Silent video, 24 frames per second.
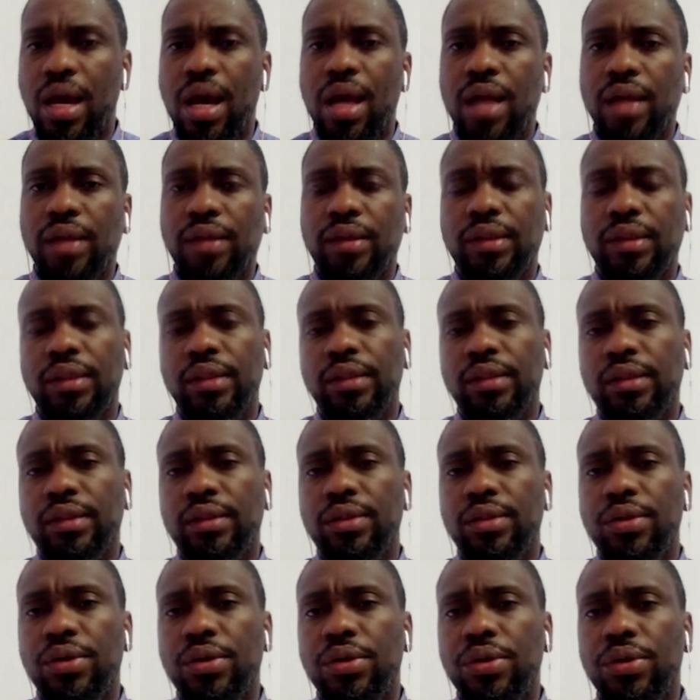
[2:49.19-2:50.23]
Uh, since
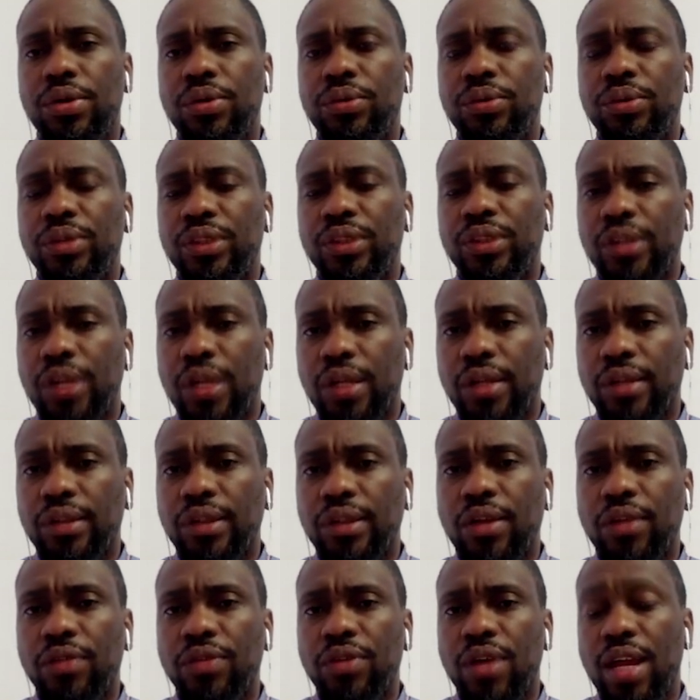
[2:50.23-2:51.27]
the results
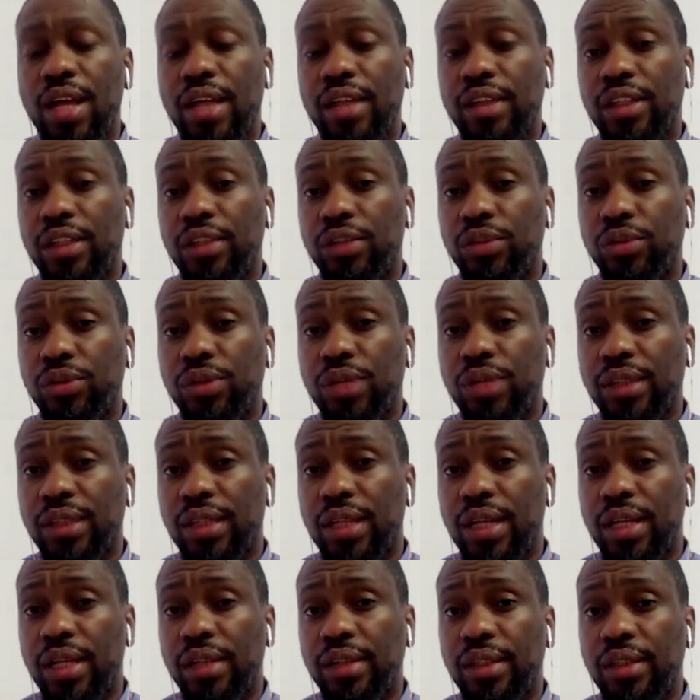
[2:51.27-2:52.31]
of the election in two
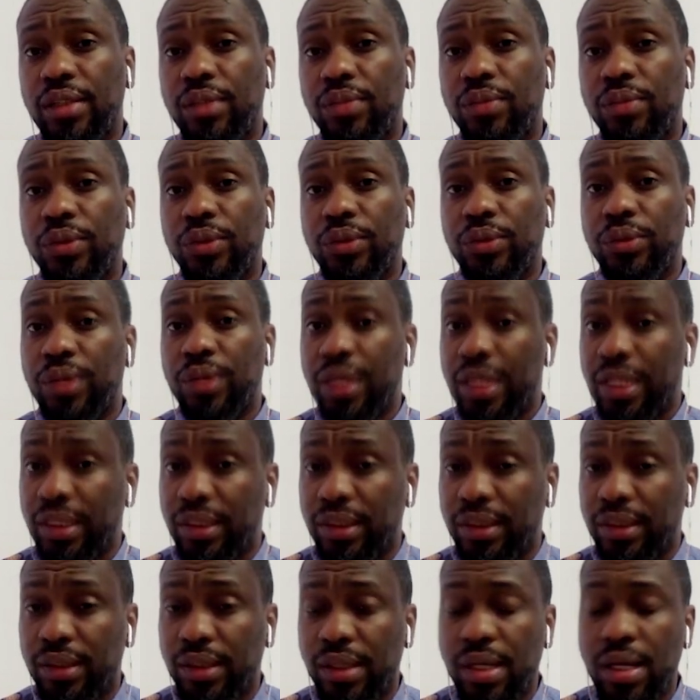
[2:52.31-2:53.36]
thousand eighteen was
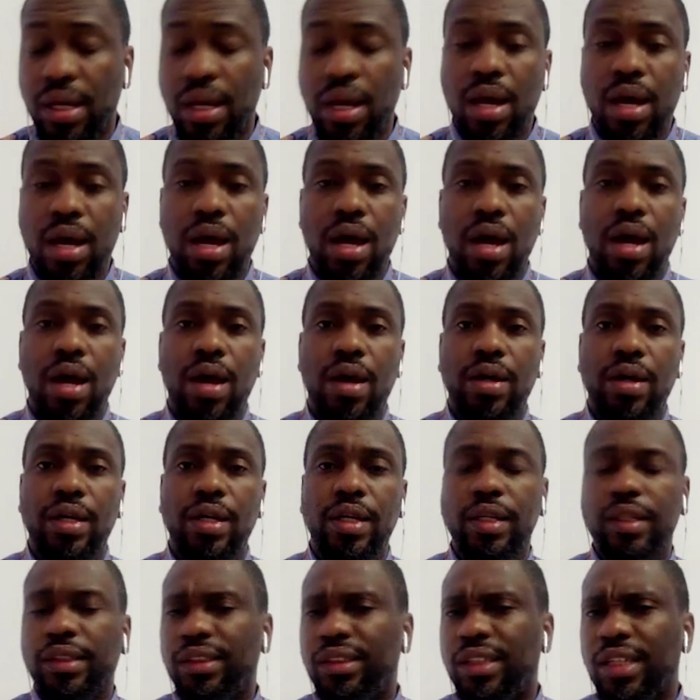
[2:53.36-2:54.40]
released, uh,
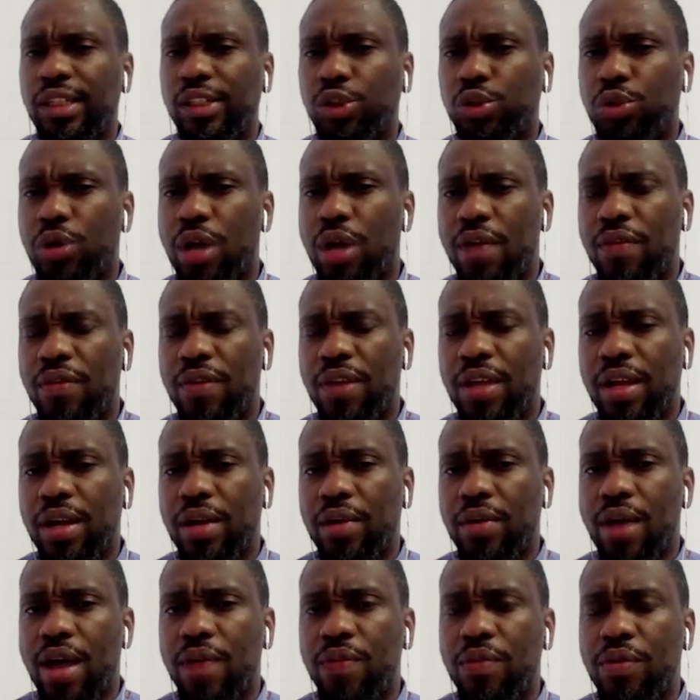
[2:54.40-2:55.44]
he's seen traveling
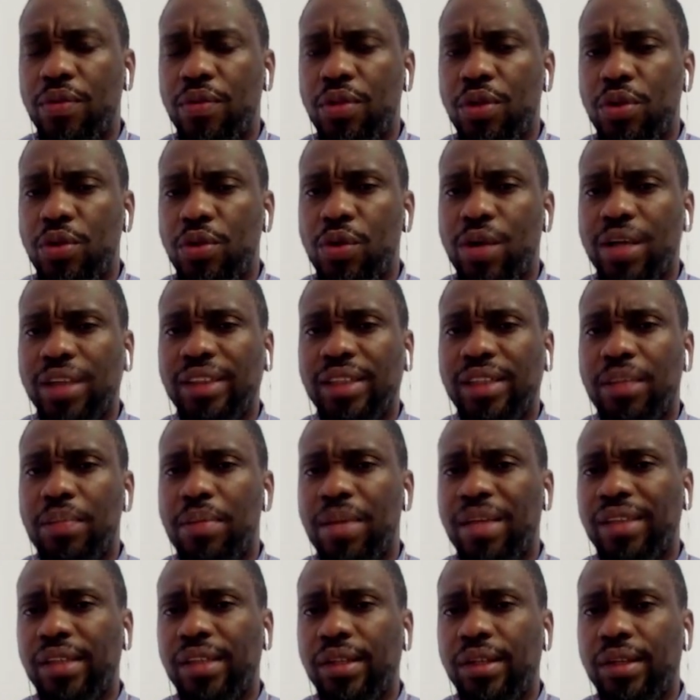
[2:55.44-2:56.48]
around with the U S
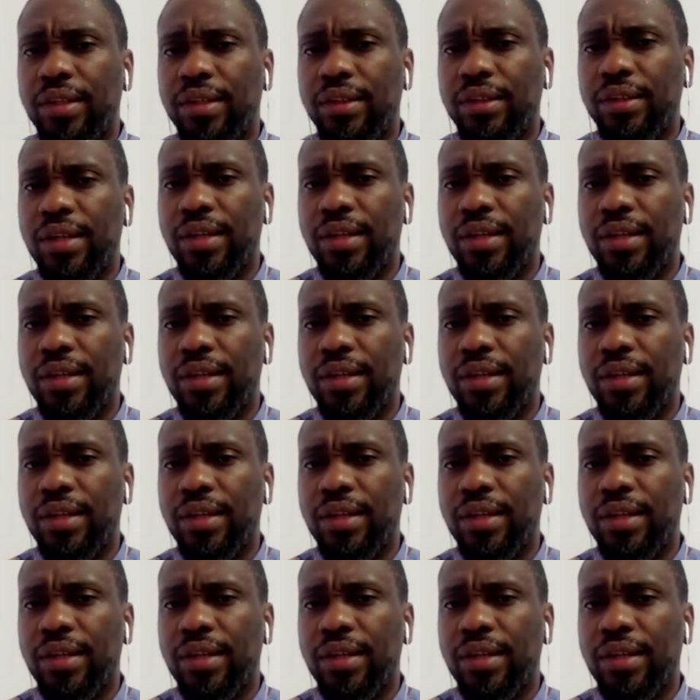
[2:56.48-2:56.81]
ambassador.